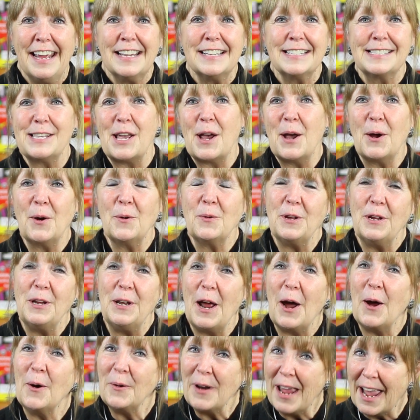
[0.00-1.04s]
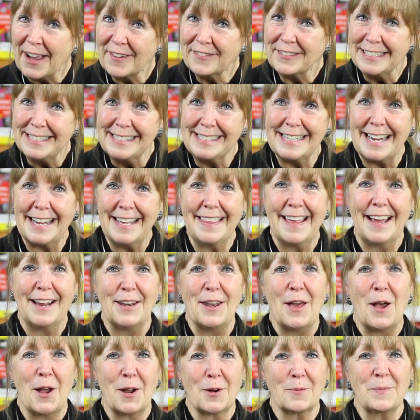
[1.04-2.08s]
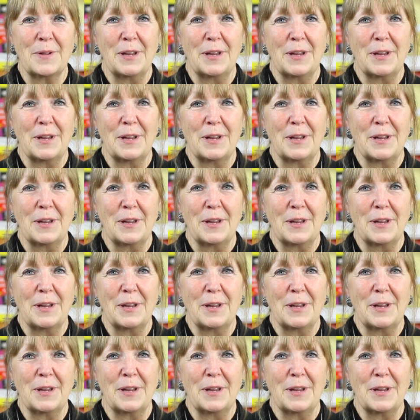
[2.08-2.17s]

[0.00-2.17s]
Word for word: So you don't have to stay that long,